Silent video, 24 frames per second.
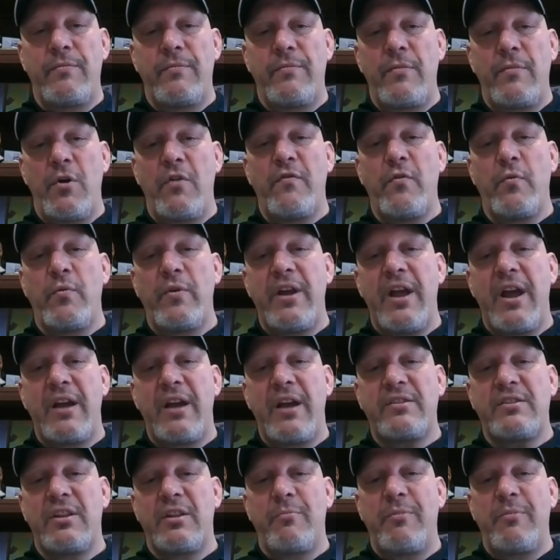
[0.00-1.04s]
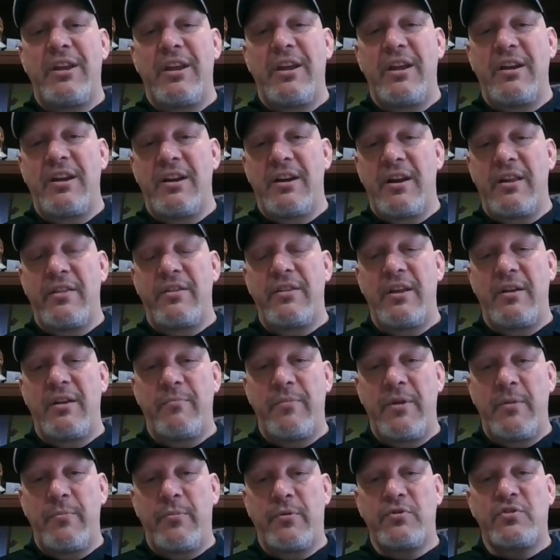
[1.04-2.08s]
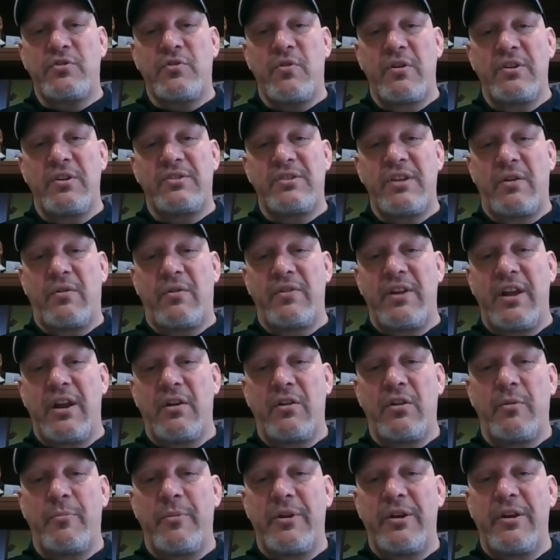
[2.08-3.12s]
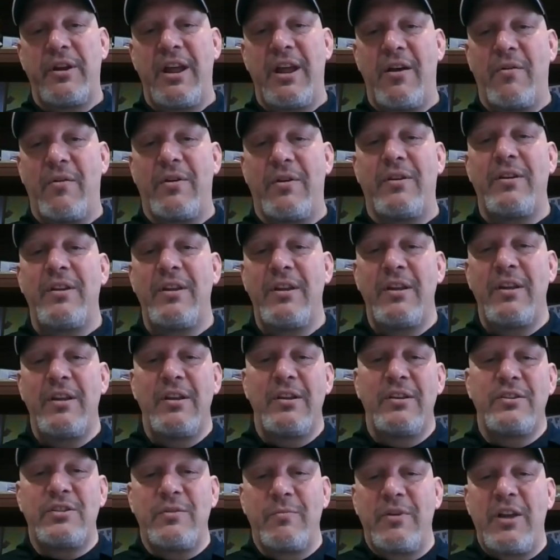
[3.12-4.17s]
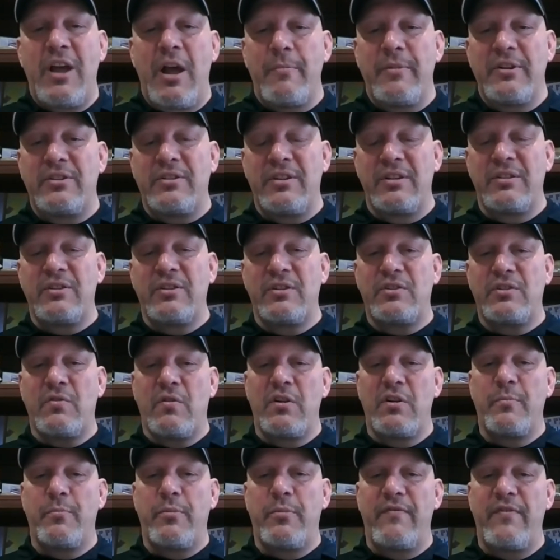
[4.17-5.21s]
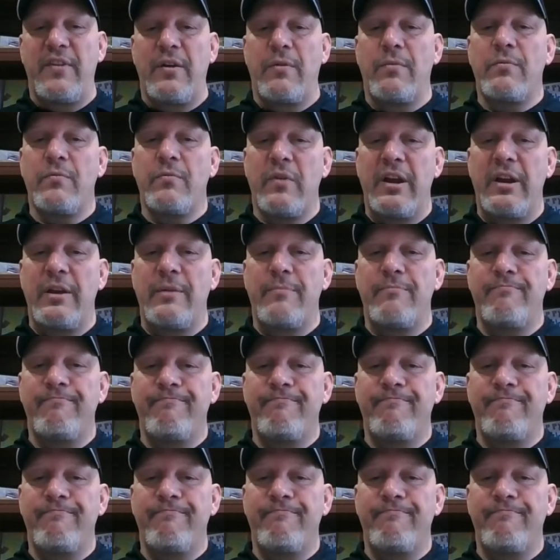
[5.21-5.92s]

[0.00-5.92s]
overreacted in the beginning, and I think people are starting to settle down a little bit now, and some common sense is starting to prevail, right?